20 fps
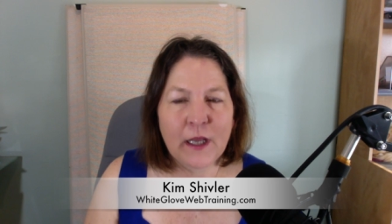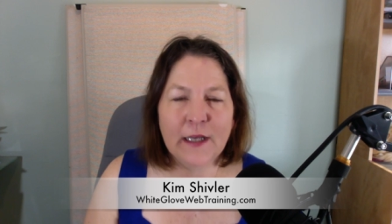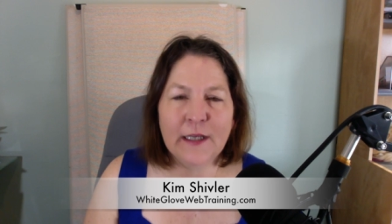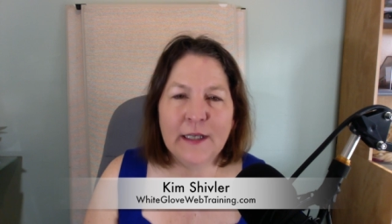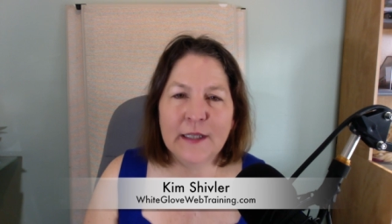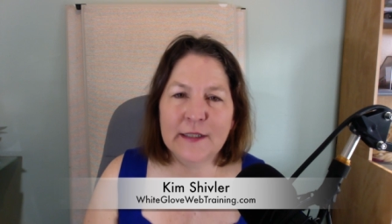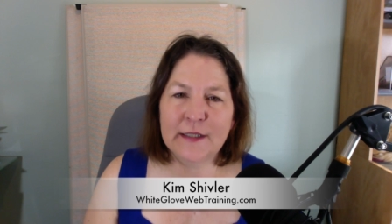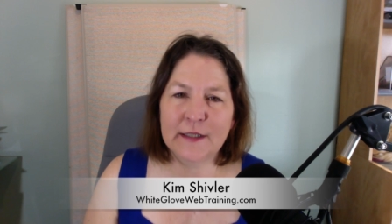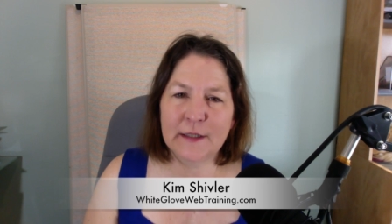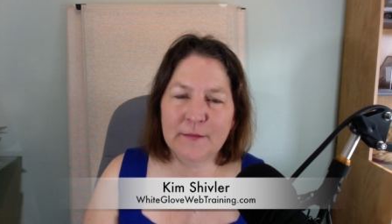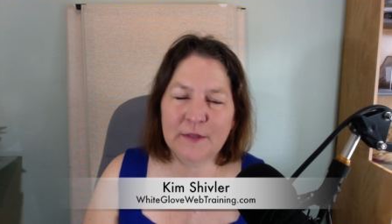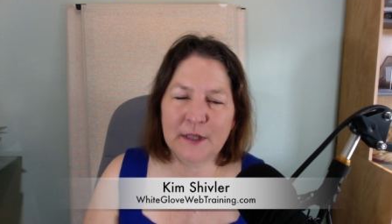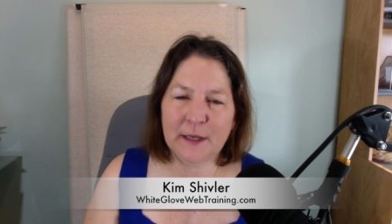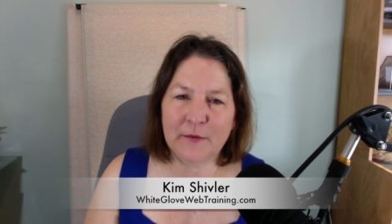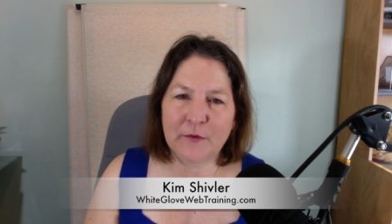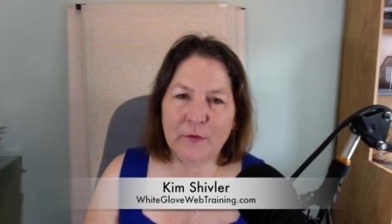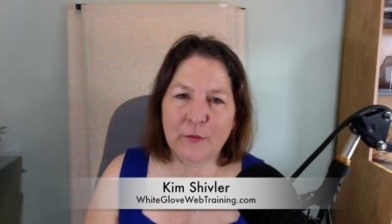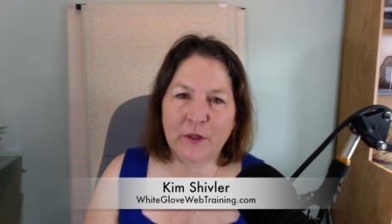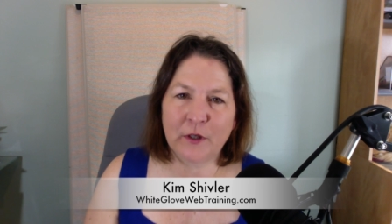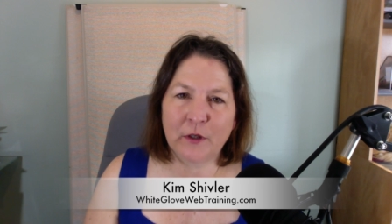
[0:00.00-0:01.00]
Now,
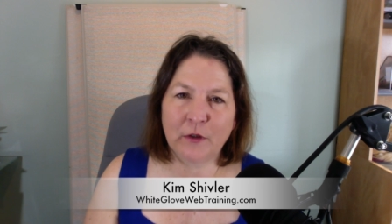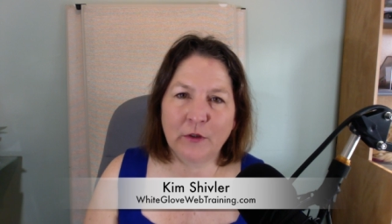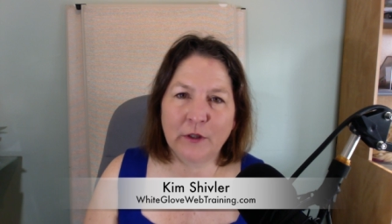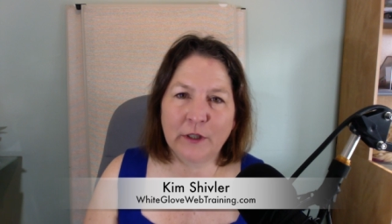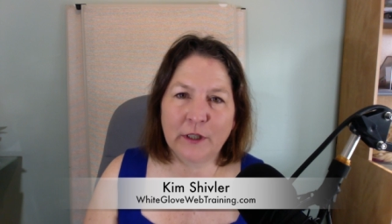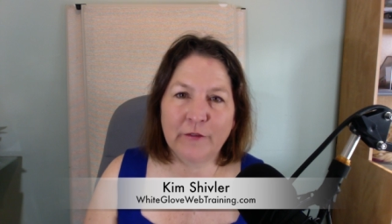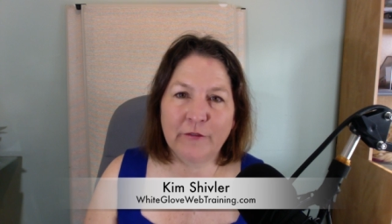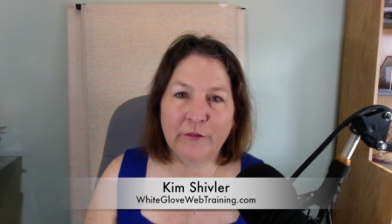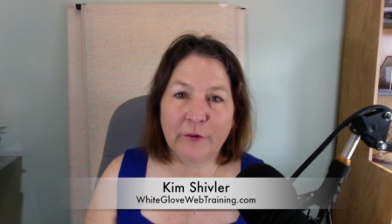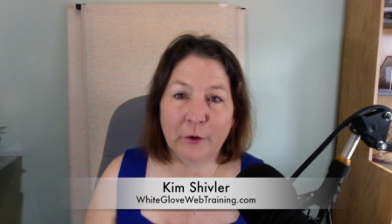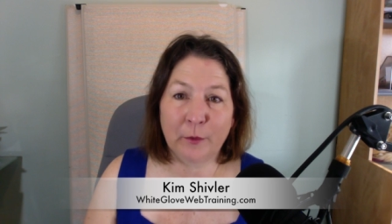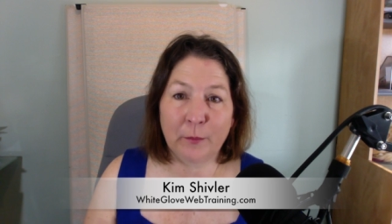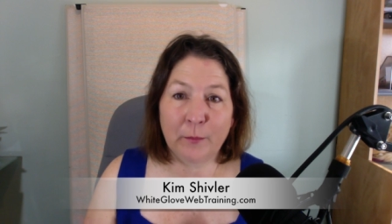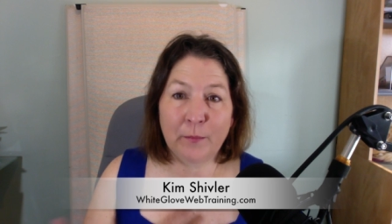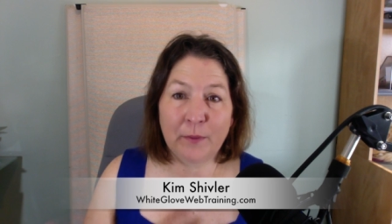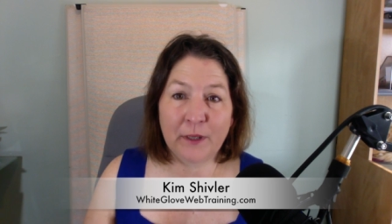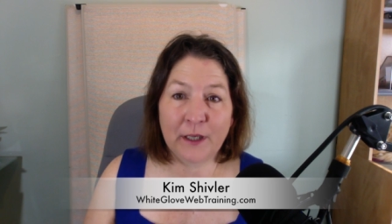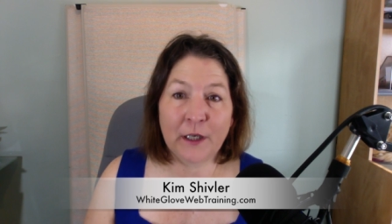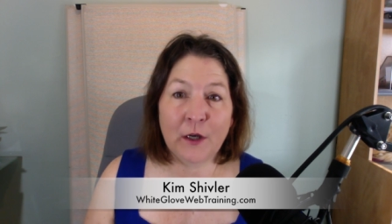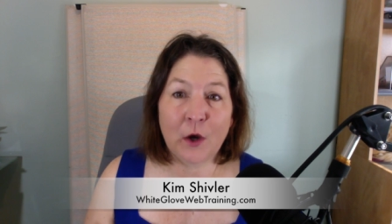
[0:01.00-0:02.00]
sometimes when you're looking for a
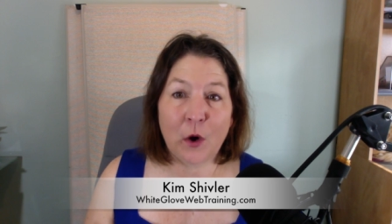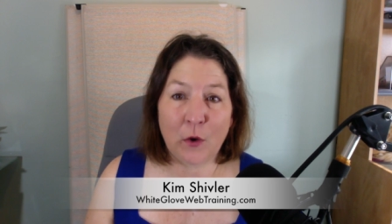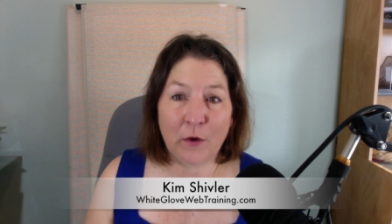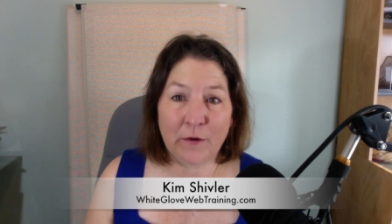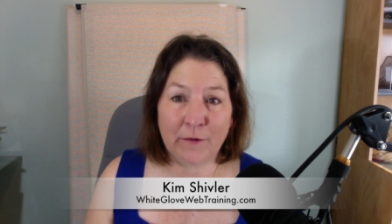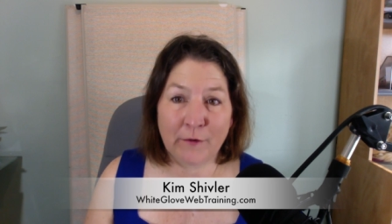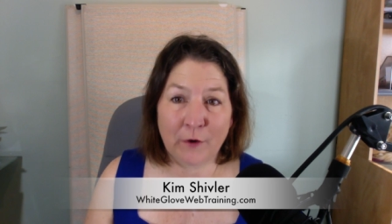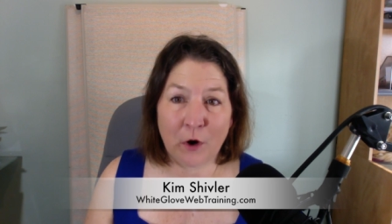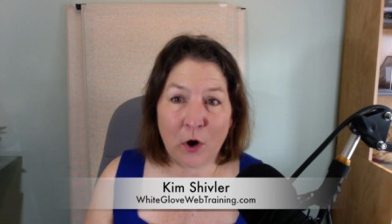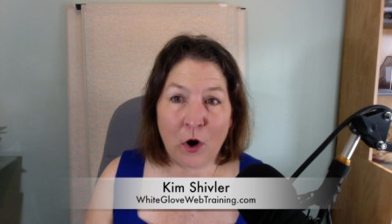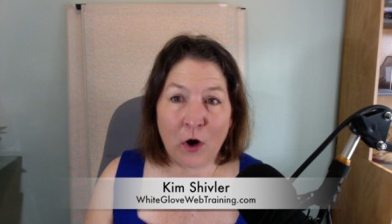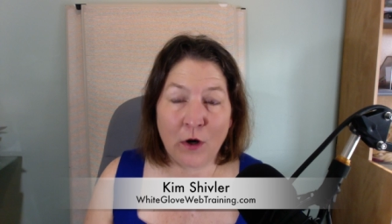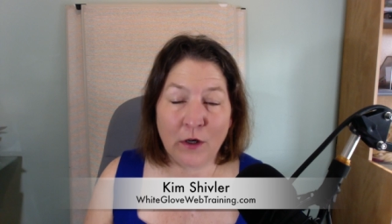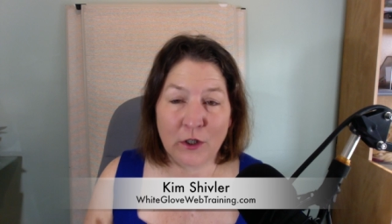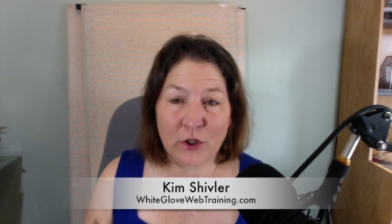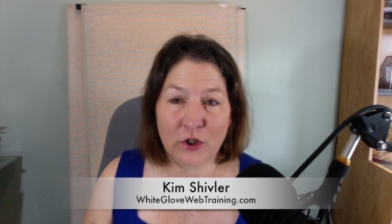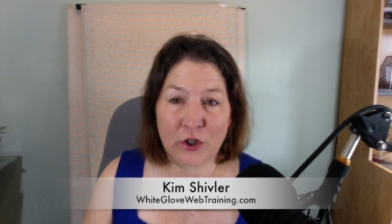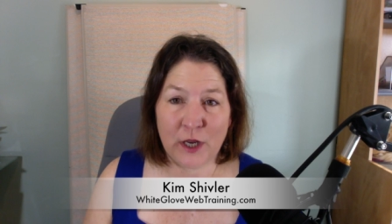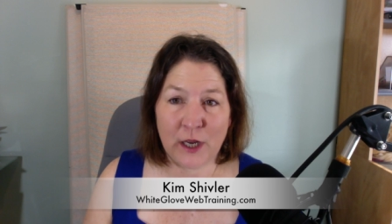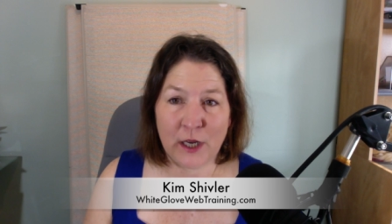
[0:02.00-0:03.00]
big overhaul or
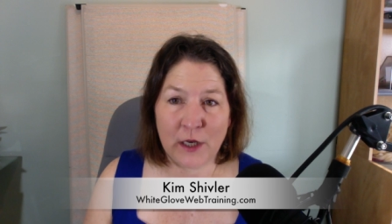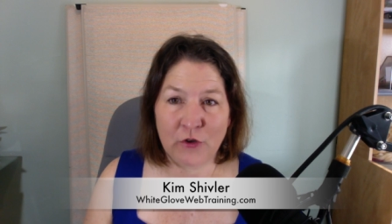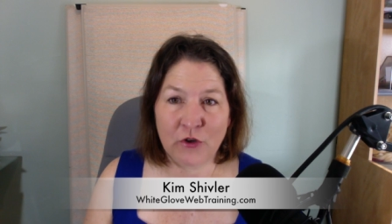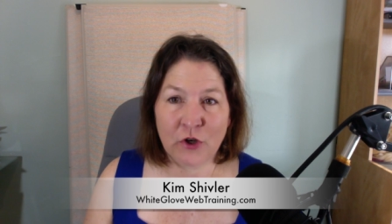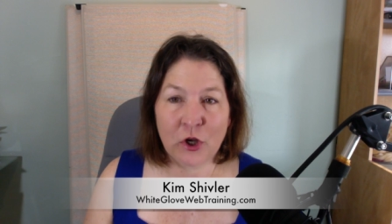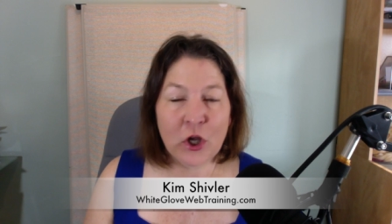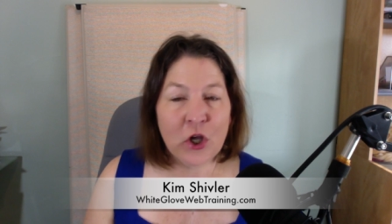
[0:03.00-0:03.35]
change,